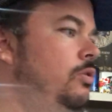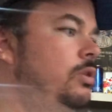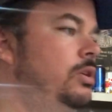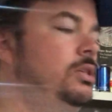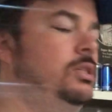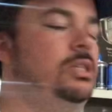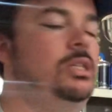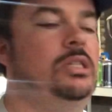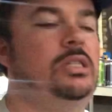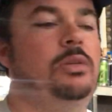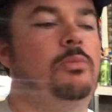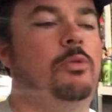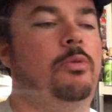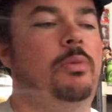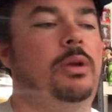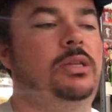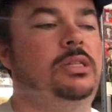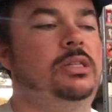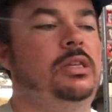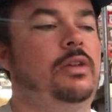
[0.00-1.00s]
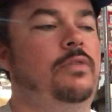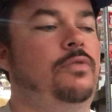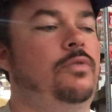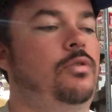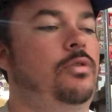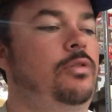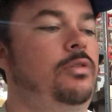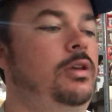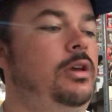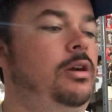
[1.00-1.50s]
can see some of my stuff
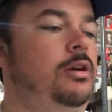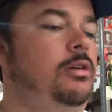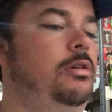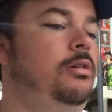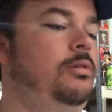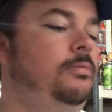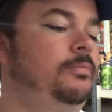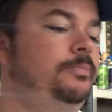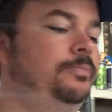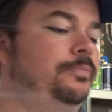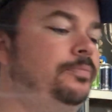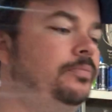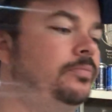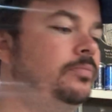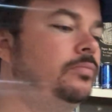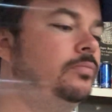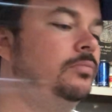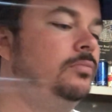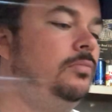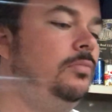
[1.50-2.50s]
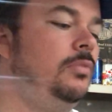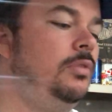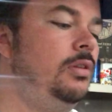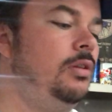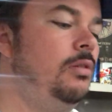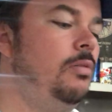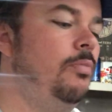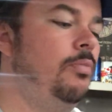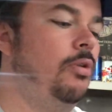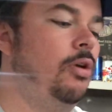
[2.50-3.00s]
on there.
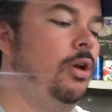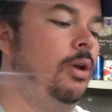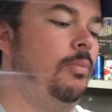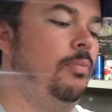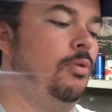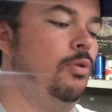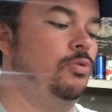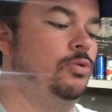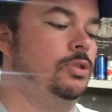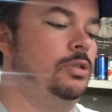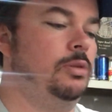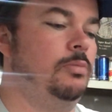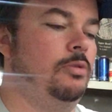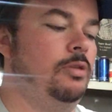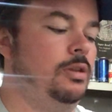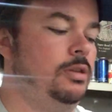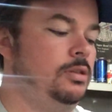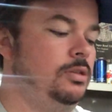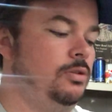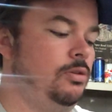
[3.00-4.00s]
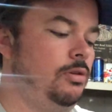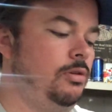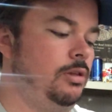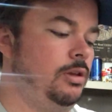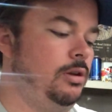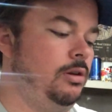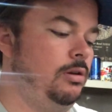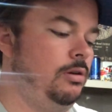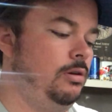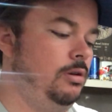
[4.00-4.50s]
Probably post some of this on
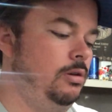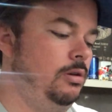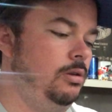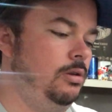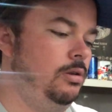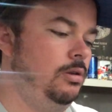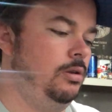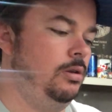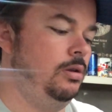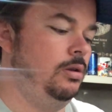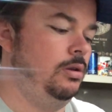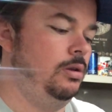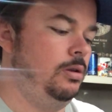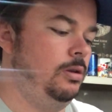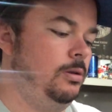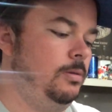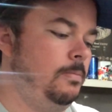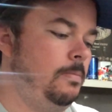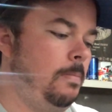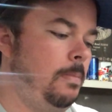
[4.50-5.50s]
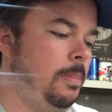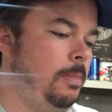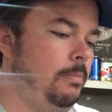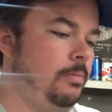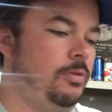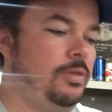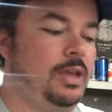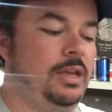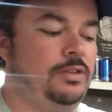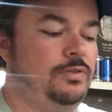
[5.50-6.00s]
there.
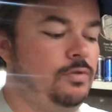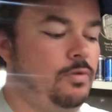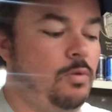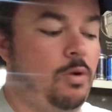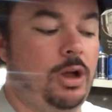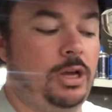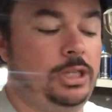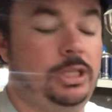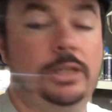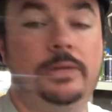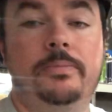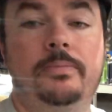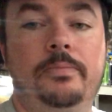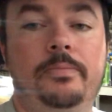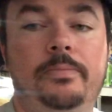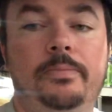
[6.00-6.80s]
But thanks for watching.